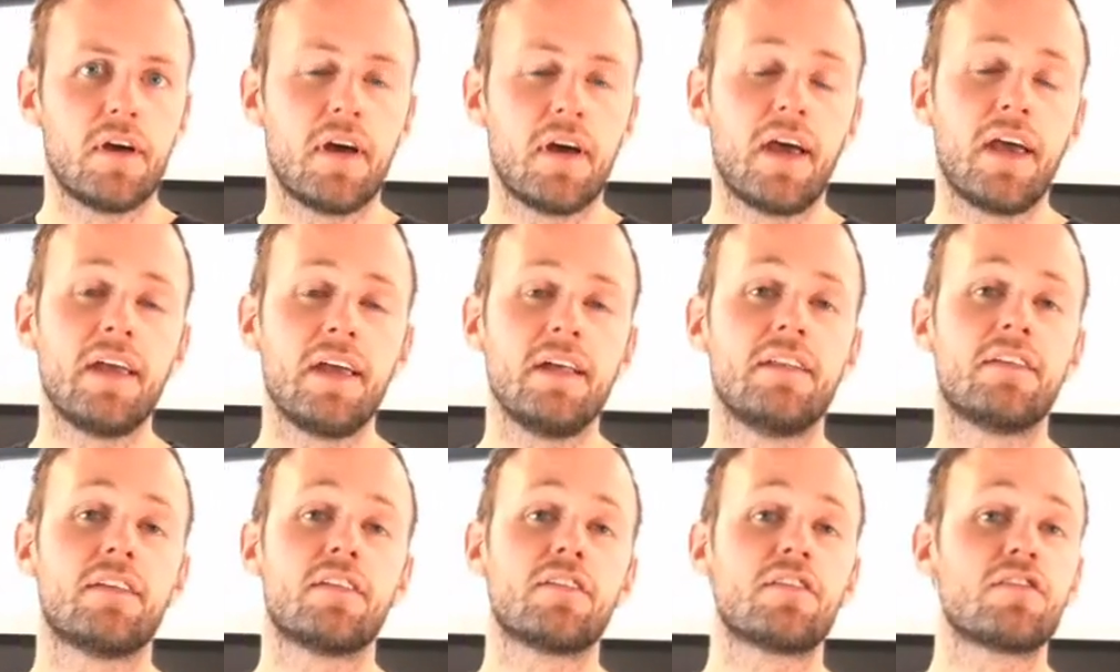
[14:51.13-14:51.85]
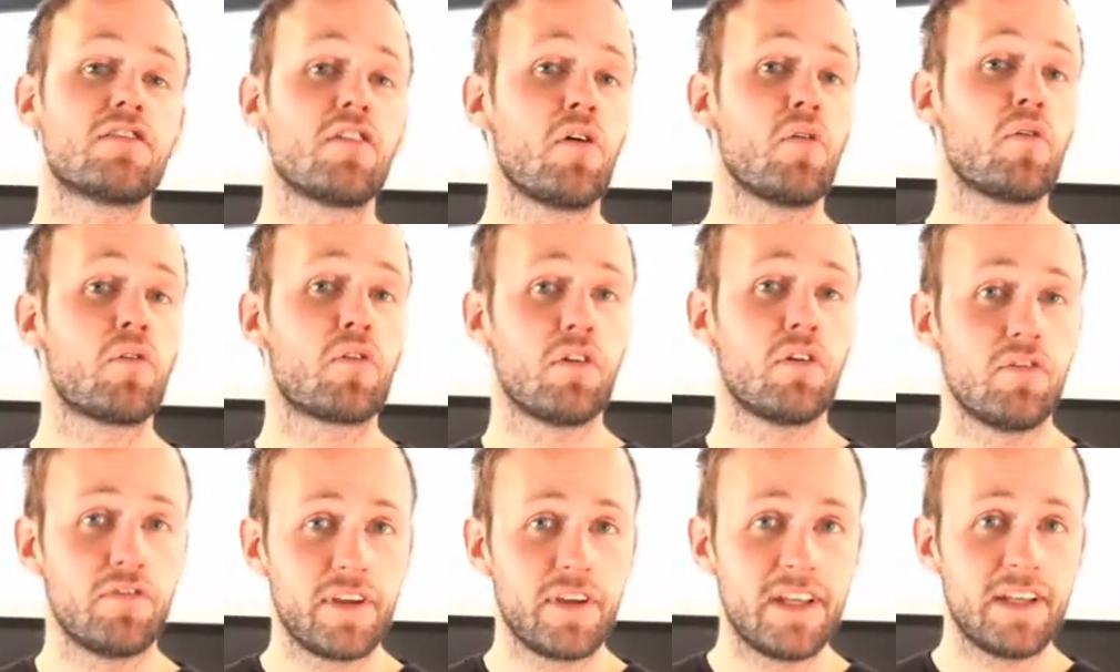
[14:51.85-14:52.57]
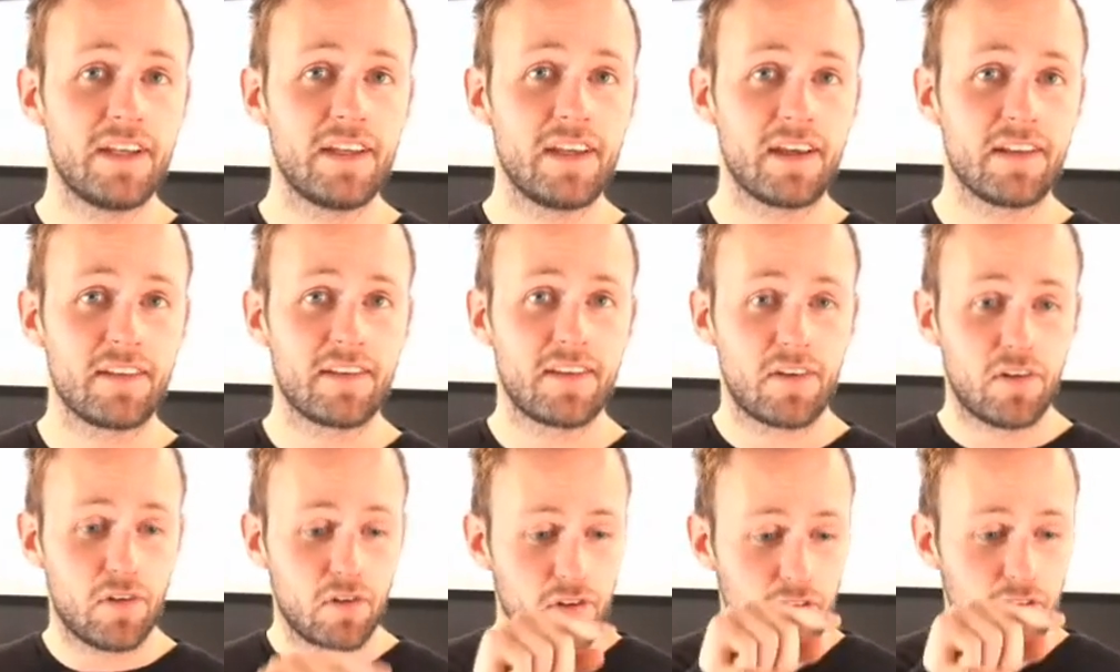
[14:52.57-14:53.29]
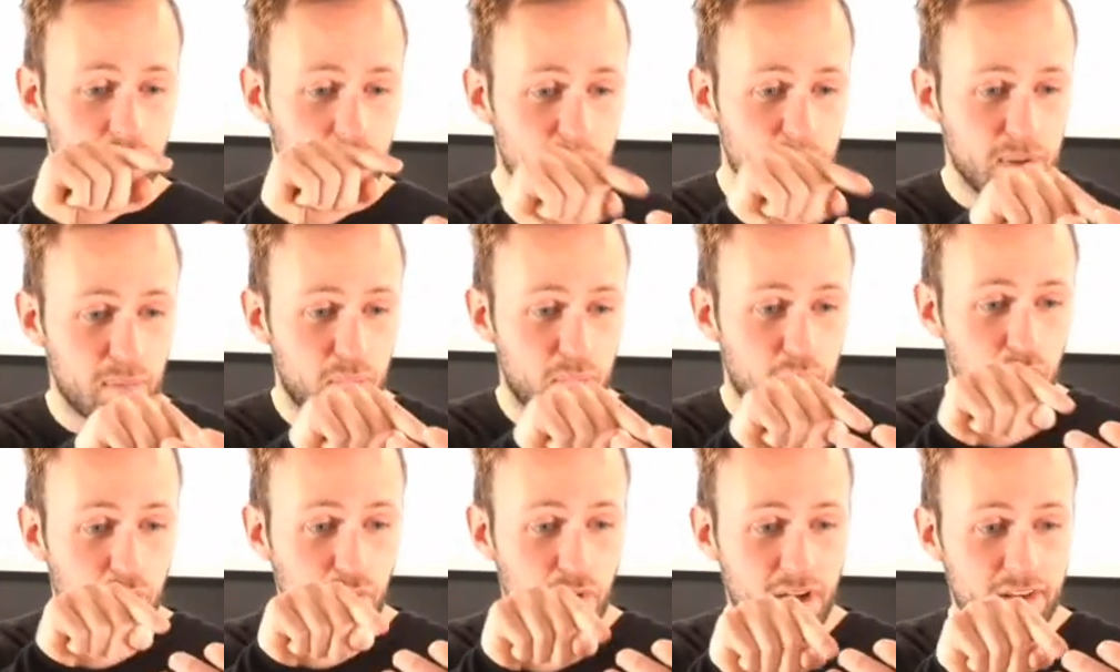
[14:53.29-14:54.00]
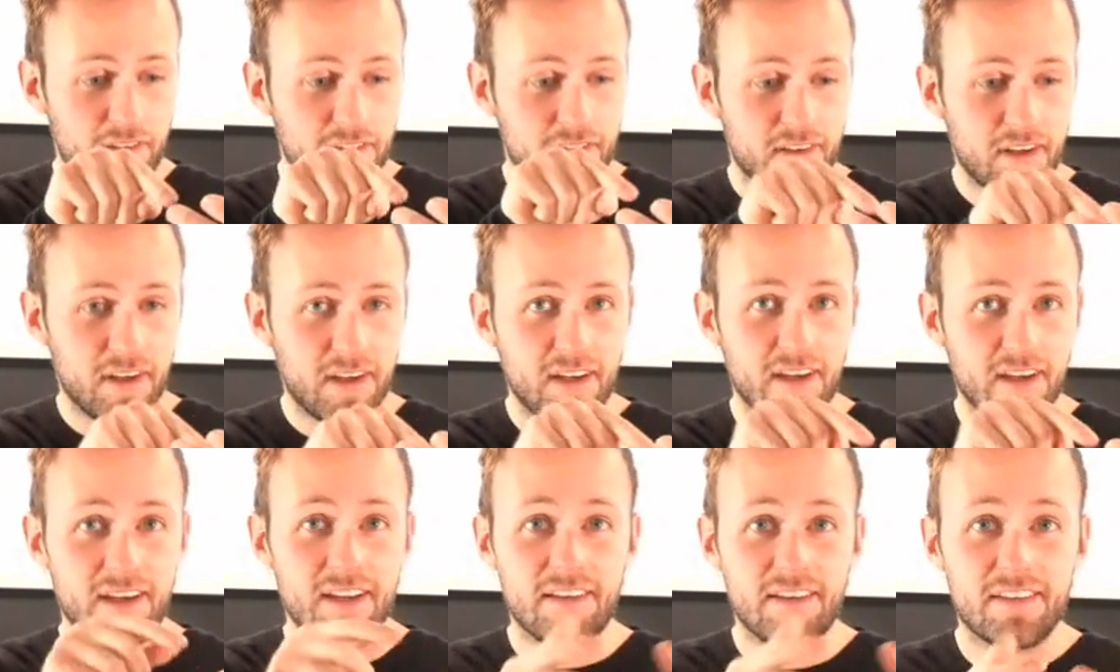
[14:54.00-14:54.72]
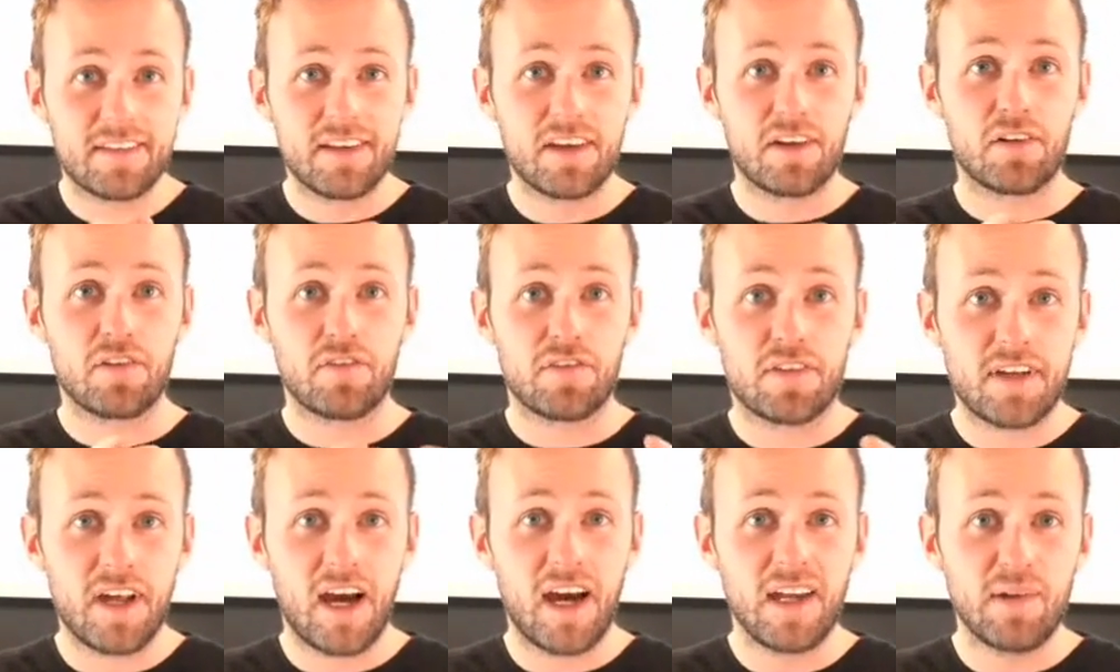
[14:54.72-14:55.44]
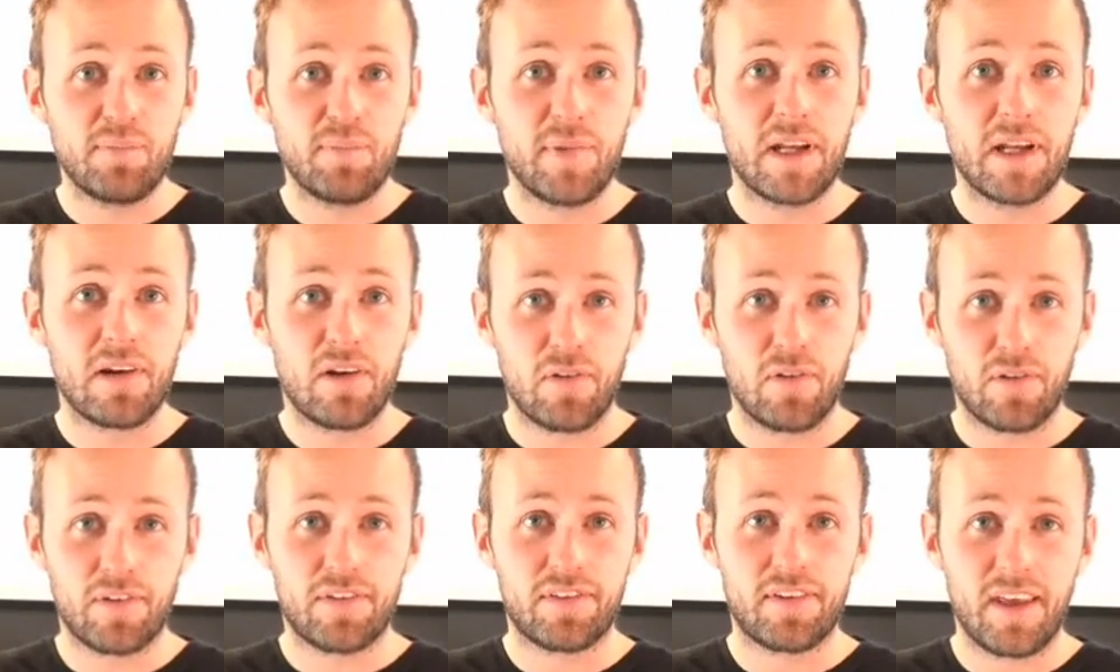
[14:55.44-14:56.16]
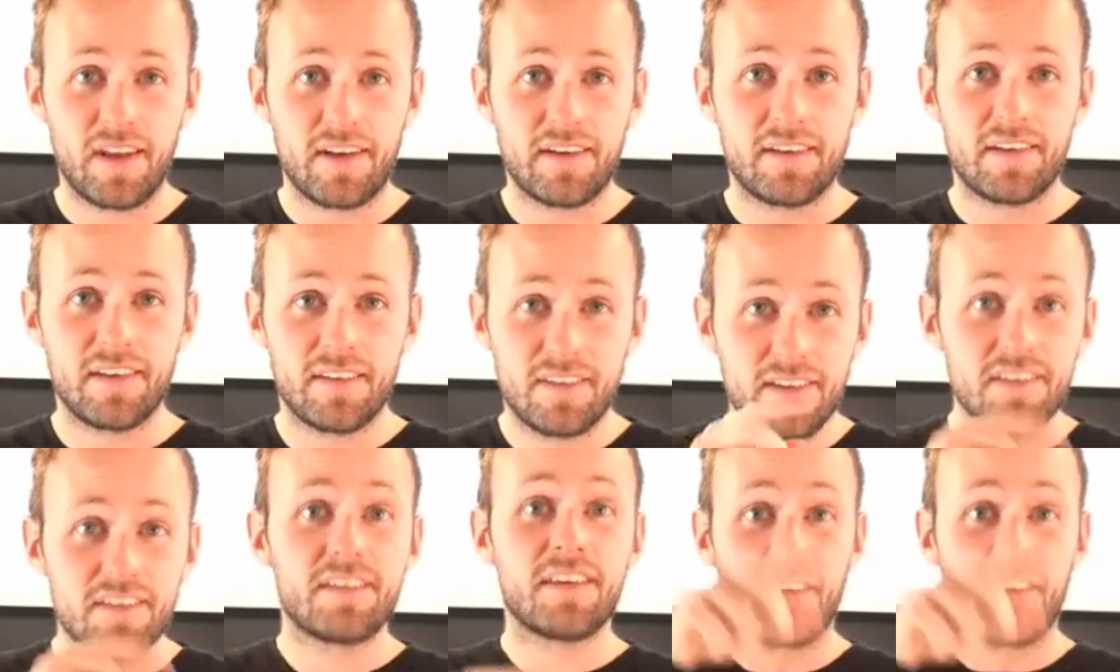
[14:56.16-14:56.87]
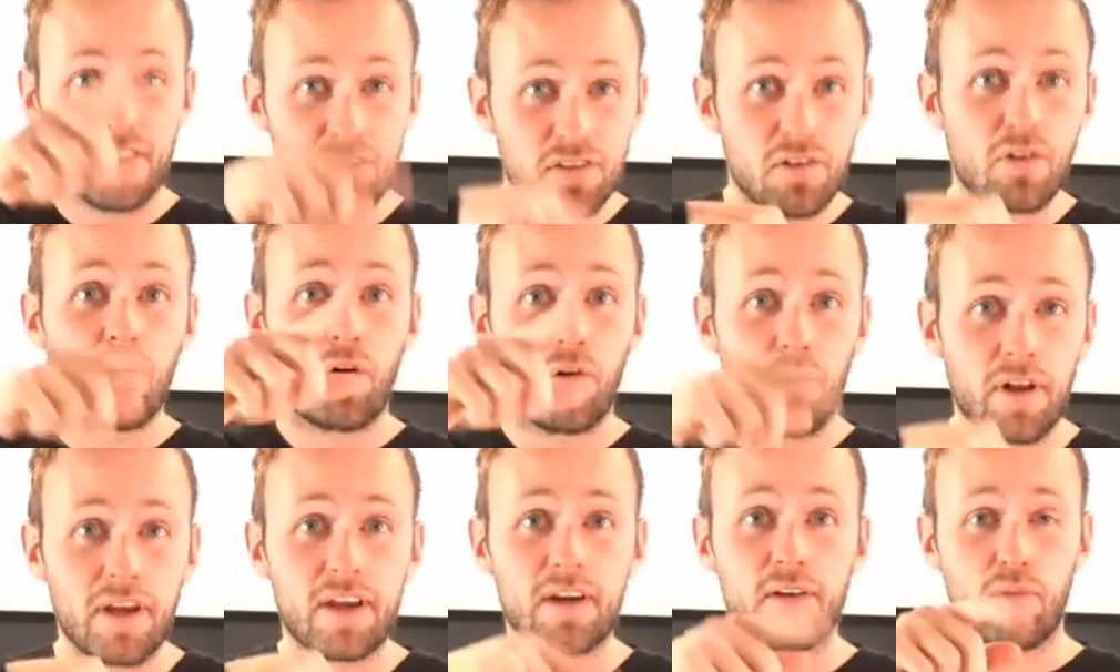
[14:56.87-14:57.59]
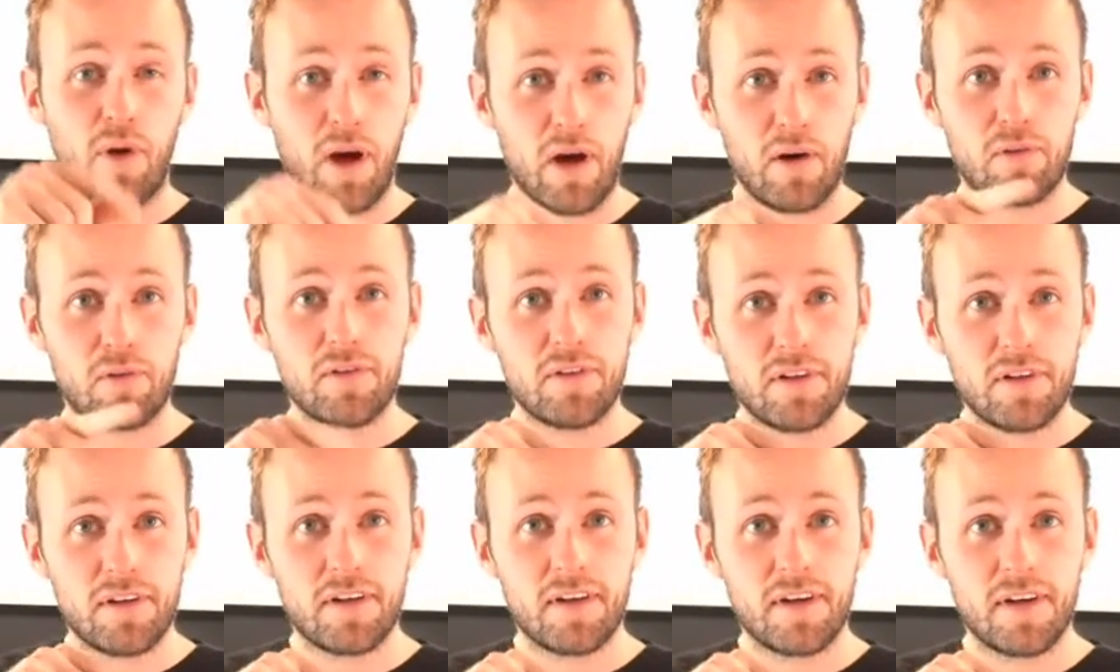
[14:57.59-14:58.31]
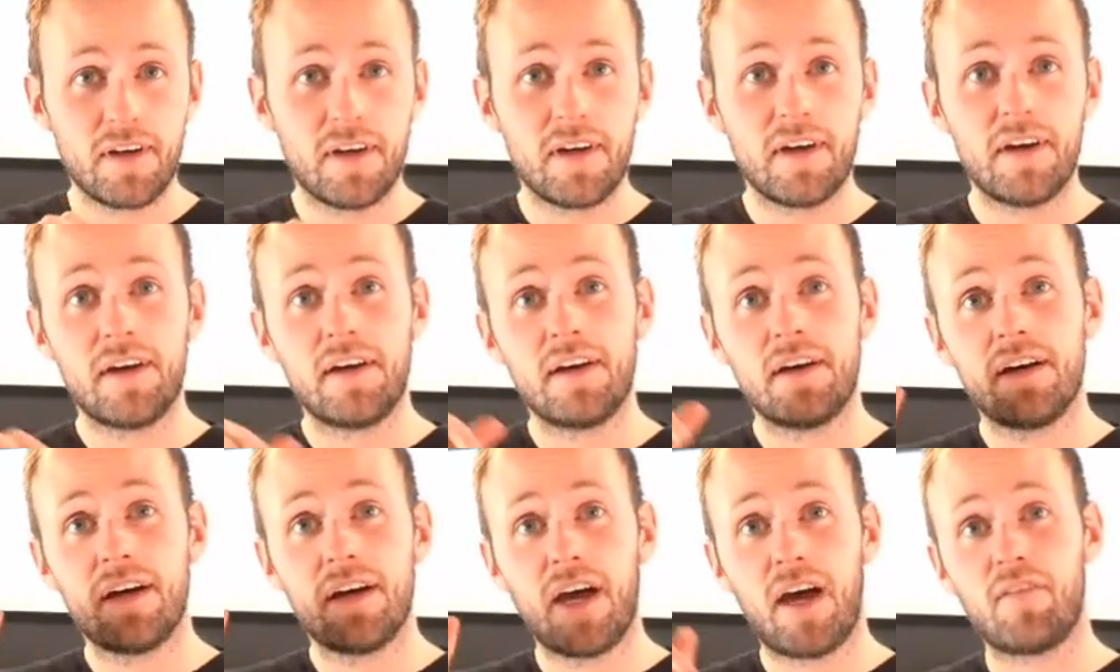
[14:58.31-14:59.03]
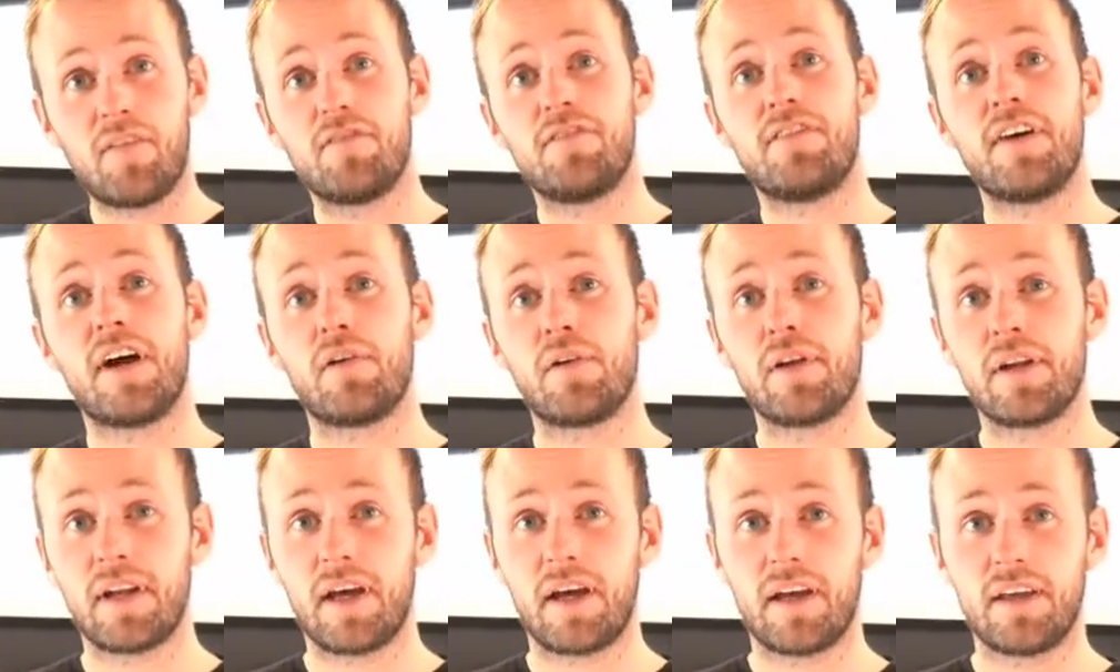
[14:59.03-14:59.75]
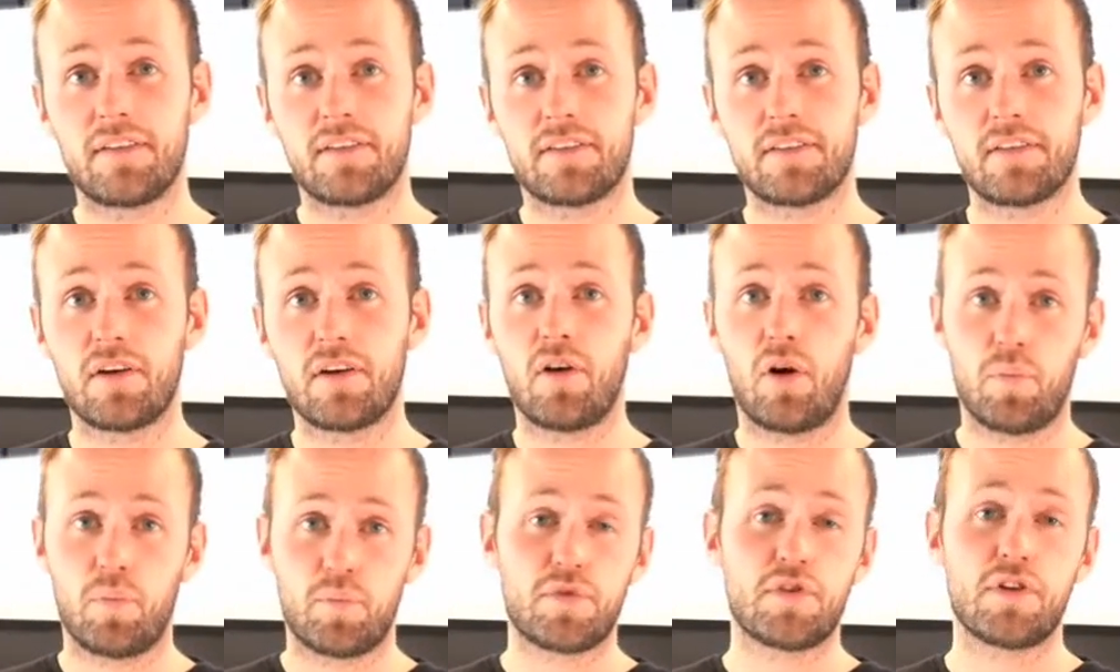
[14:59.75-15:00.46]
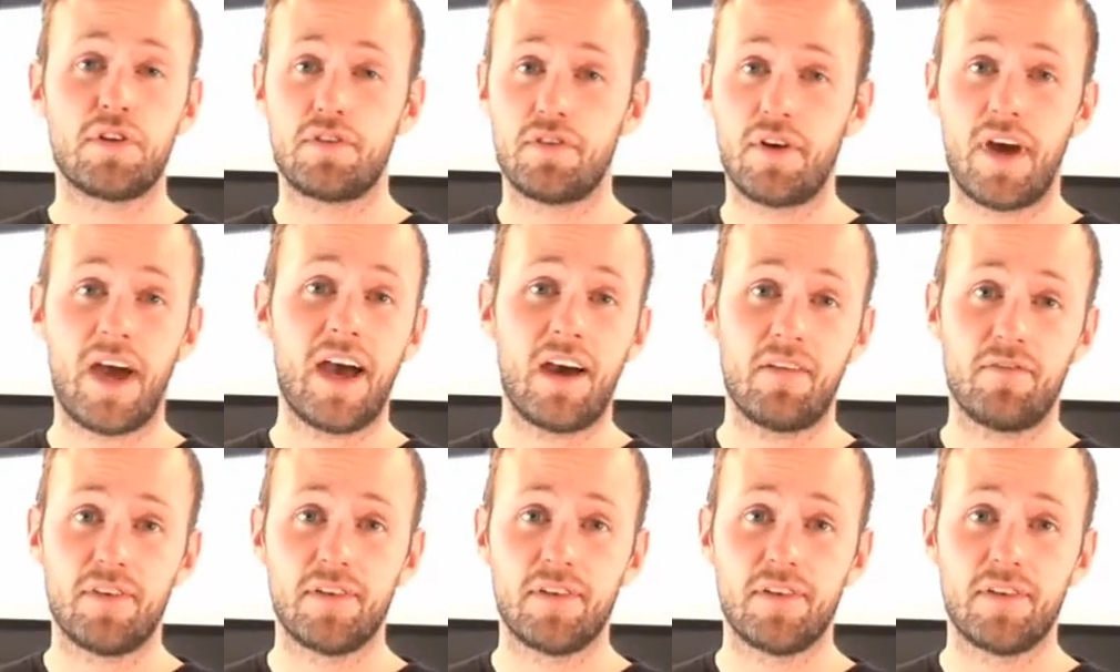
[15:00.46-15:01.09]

It's so convenient to just be pressing instead of typing long sentences and scrolling around. A very nice option to have.